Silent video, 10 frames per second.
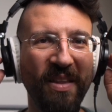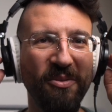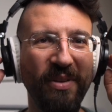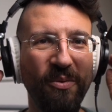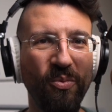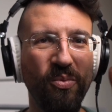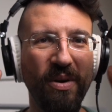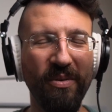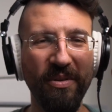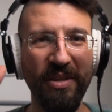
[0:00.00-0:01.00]
like
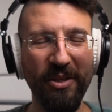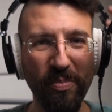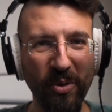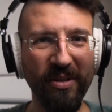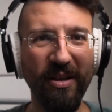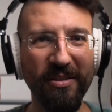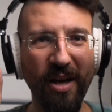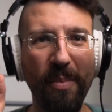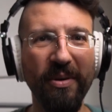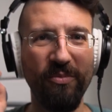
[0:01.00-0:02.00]
that you put on
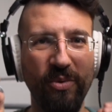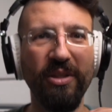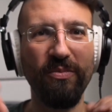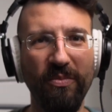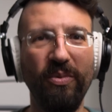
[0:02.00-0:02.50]
top when you,